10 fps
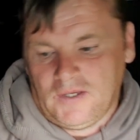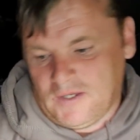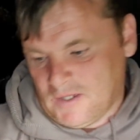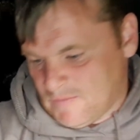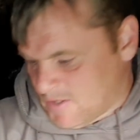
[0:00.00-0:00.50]

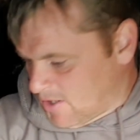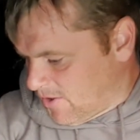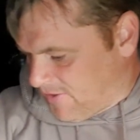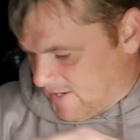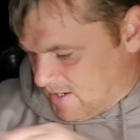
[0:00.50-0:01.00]
Another
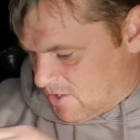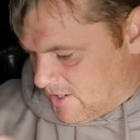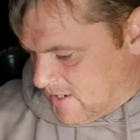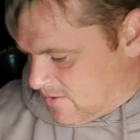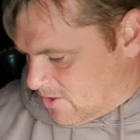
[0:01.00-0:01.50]
thing on
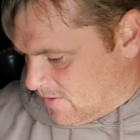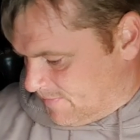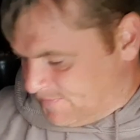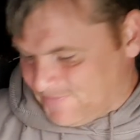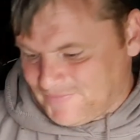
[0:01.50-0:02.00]
here though,
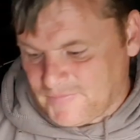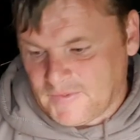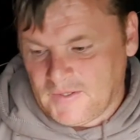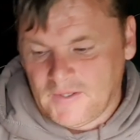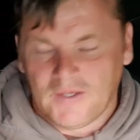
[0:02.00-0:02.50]

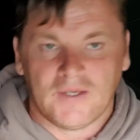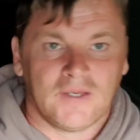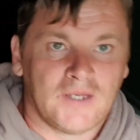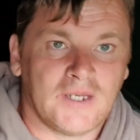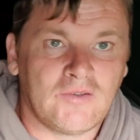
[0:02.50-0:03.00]

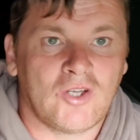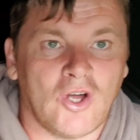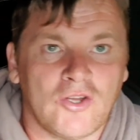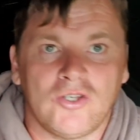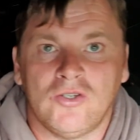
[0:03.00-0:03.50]
you've
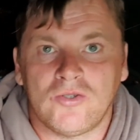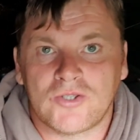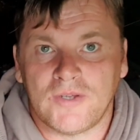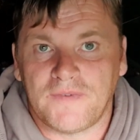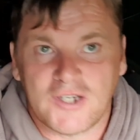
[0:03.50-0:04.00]
got to
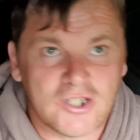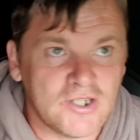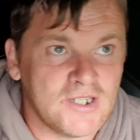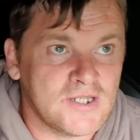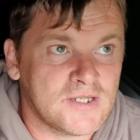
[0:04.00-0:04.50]
use the
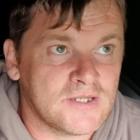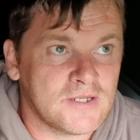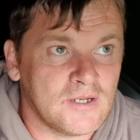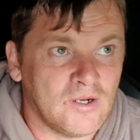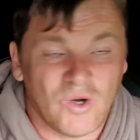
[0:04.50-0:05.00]

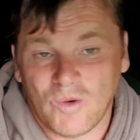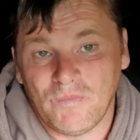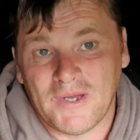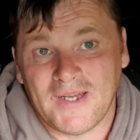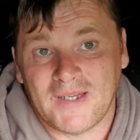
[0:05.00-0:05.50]
fishery's
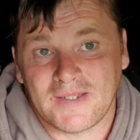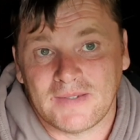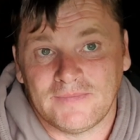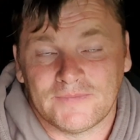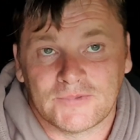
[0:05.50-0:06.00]
own
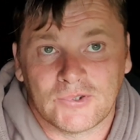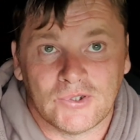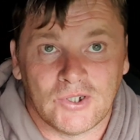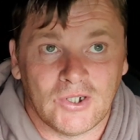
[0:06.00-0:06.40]
bait. So